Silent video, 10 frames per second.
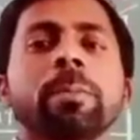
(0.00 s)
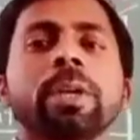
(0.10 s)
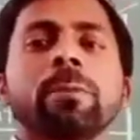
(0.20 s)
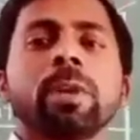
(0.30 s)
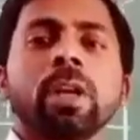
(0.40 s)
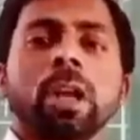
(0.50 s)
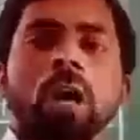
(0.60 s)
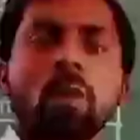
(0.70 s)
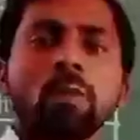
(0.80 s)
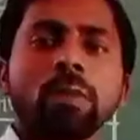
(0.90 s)
between
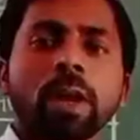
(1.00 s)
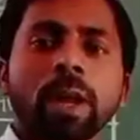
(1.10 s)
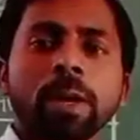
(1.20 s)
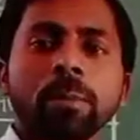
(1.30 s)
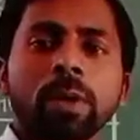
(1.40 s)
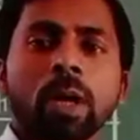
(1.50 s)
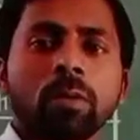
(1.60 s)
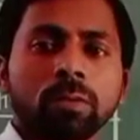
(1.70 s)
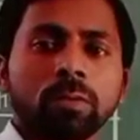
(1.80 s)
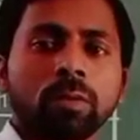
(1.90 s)
noun and
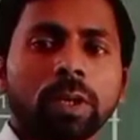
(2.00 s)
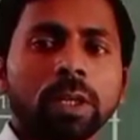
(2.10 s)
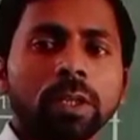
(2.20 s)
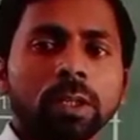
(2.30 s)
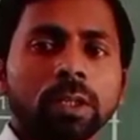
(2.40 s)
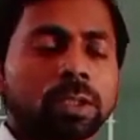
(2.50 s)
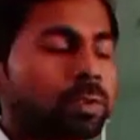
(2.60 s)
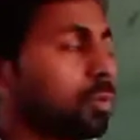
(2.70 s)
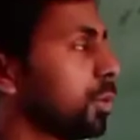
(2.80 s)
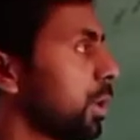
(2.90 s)
pronoun. Okay,
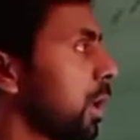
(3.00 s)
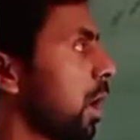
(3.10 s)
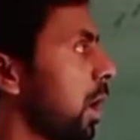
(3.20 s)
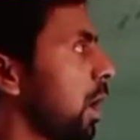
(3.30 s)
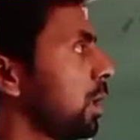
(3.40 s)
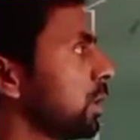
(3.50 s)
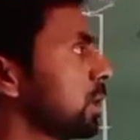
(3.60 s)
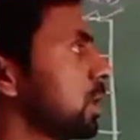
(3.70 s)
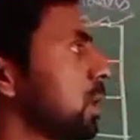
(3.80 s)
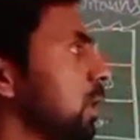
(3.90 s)
so
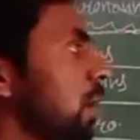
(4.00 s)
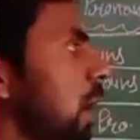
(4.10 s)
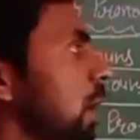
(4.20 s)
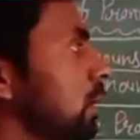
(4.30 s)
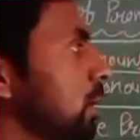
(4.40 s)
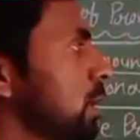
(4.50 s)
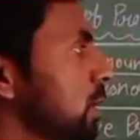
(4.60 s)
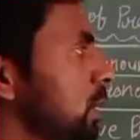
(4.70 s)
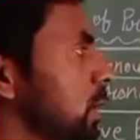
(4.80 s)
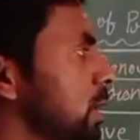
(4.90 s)
all
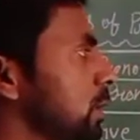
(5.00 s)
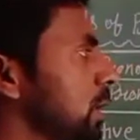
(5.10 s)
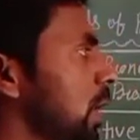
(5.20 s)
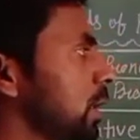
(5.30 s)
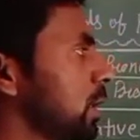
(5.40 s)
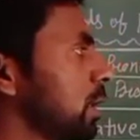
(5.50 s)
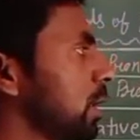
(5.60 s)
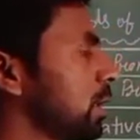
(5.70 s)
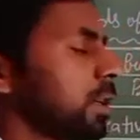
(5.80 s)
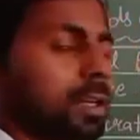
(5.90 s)
these things are
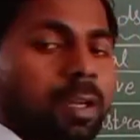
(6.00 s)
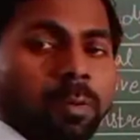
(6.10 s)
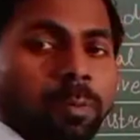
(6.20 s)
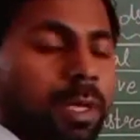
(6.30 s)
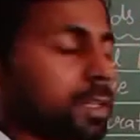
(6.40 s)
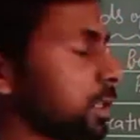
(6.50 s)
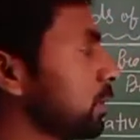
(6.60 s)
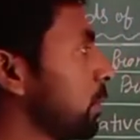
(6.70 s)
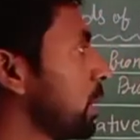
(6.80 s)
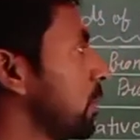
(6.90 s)
clear by
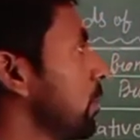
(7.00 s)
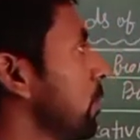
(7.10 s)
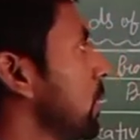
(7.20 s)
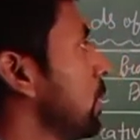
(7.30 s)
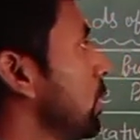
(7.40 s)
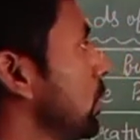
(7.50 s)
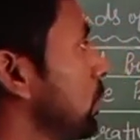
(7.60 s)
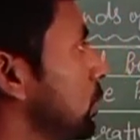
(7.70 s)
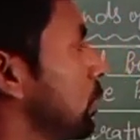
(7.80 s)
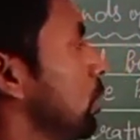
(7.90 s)
this video.
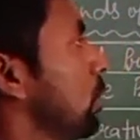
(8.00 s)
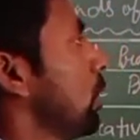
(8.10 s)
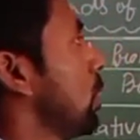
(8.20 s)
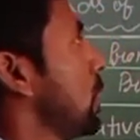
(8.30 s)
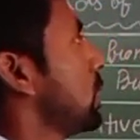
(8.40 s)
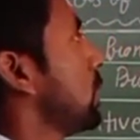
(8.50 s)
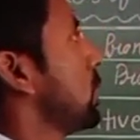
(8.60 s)
So let's